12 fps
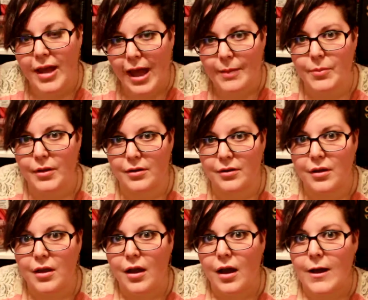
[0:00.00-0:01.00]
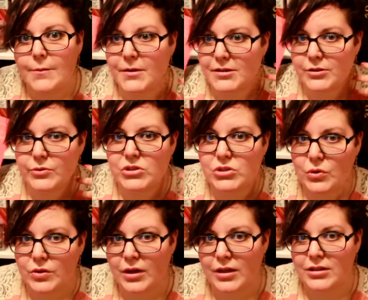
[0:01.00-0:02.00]
happened um, because he was so
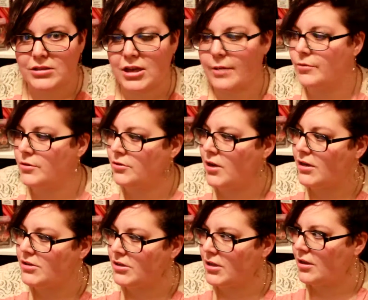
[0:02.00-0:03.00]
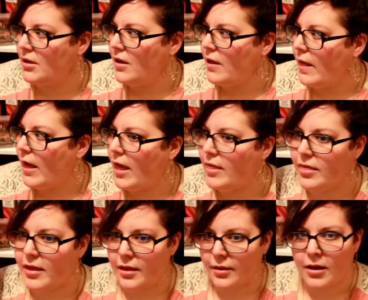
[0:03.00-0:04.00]
young at the time of the tragedy and
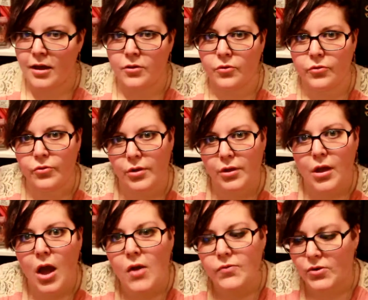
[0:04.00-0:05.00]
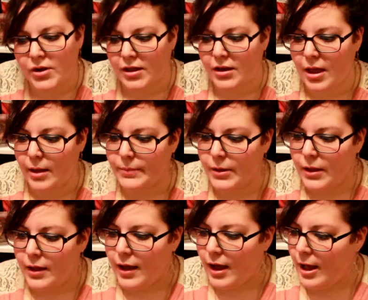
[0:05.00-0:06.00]
they kind of covered it up.
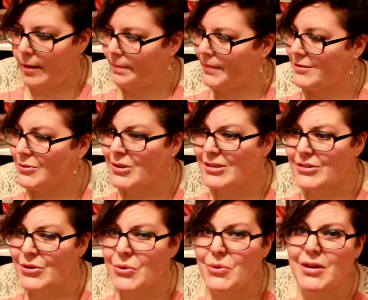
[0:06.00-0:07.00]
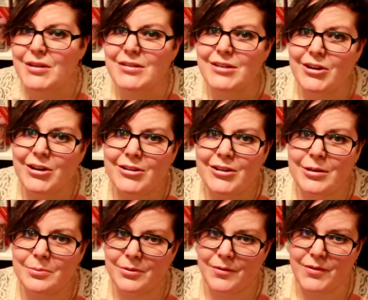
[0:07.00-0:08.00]
Um, so he's so endearingly
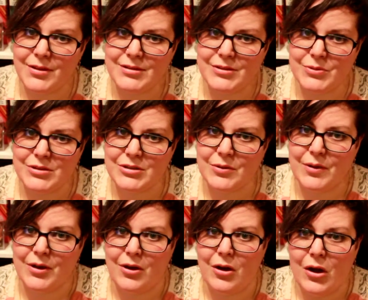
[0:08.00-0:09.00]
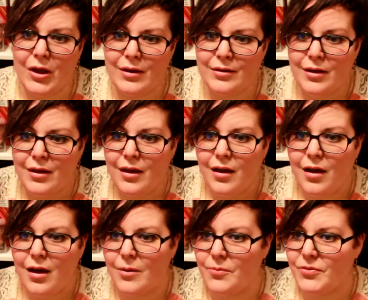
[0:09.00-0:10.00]
oblivious to what's going on.
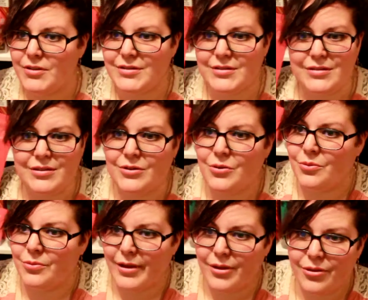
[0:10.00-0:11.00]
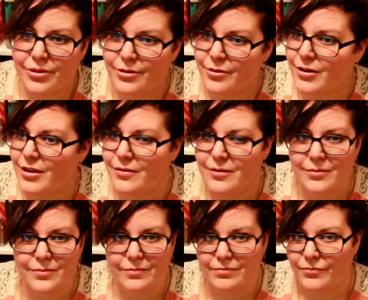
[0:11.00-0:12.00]
Um, this is, you know, like 30,
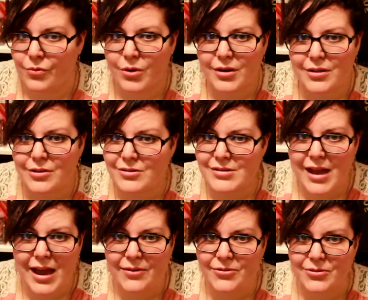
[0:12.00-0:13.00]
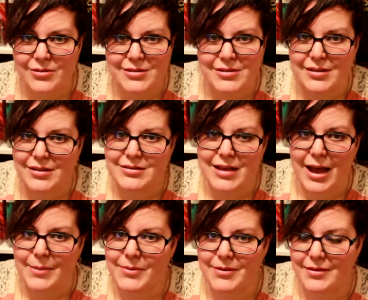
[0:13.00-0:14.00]
40 years after this thing has
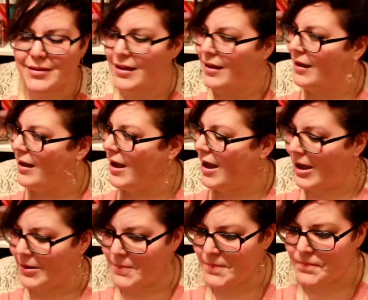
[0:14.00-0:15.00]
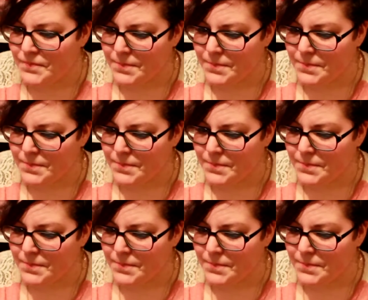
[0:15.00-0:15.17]
happened. Um,